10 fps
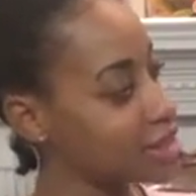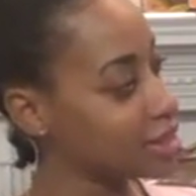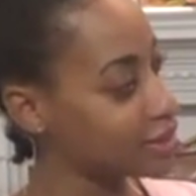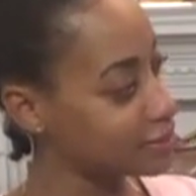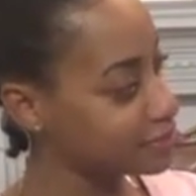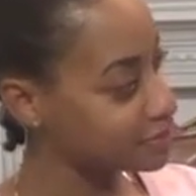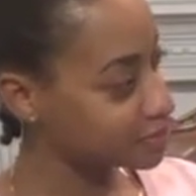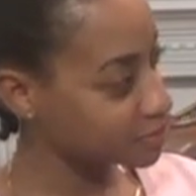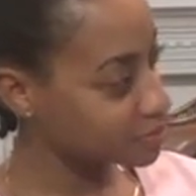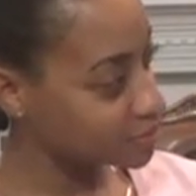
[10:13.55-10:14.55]

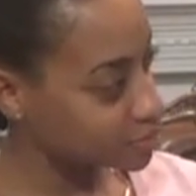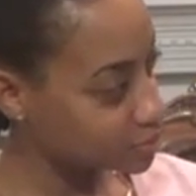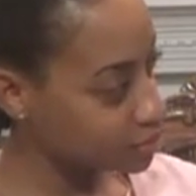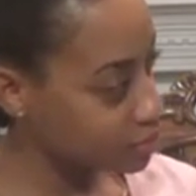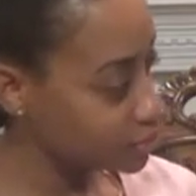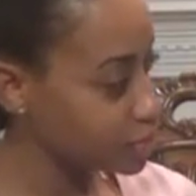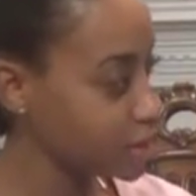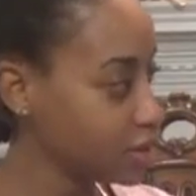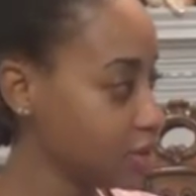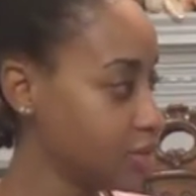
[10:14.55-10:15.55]

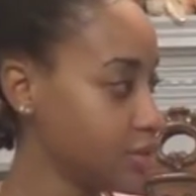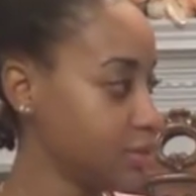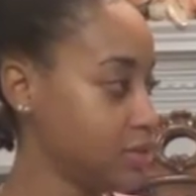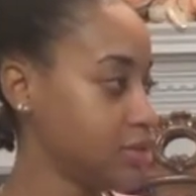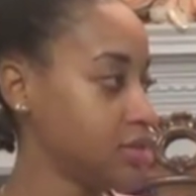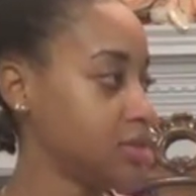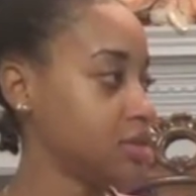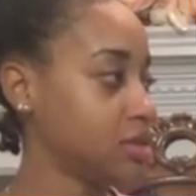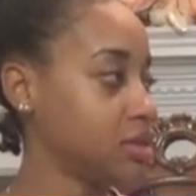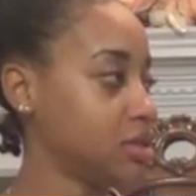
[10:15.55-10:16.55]

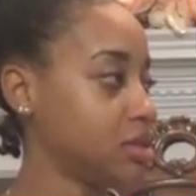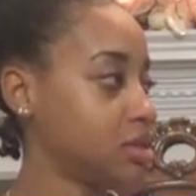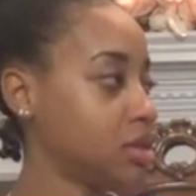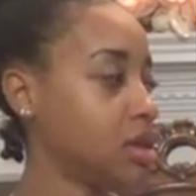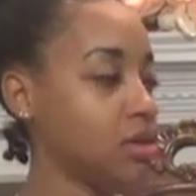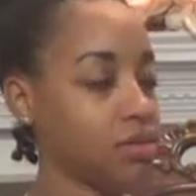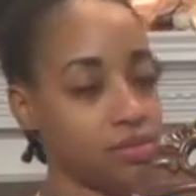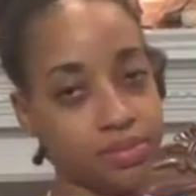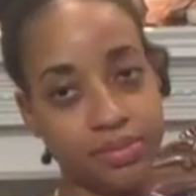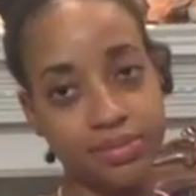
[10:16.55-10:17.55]

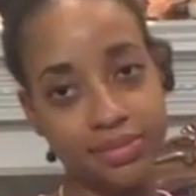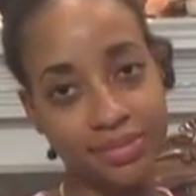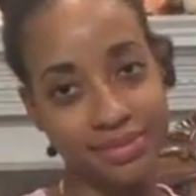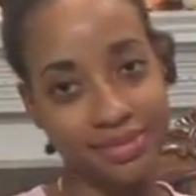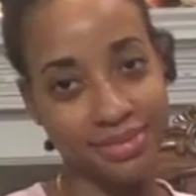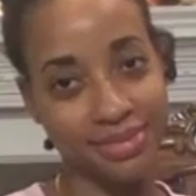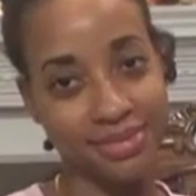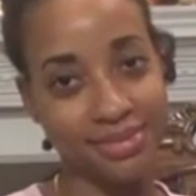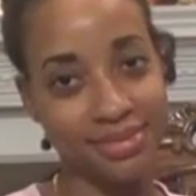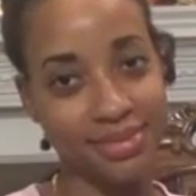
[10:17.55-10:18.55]

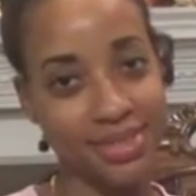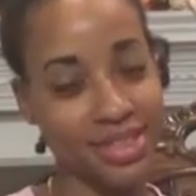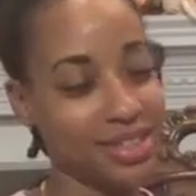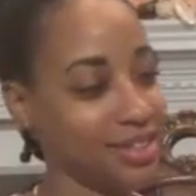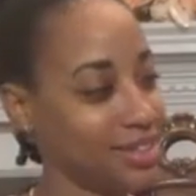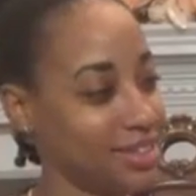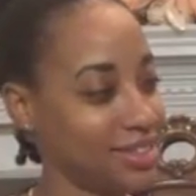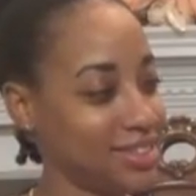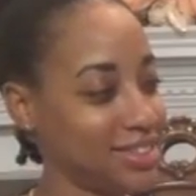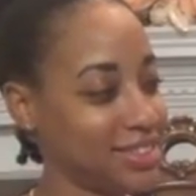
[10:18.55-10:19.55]

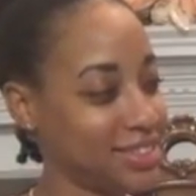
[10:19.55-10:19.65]
The person shown says nothing.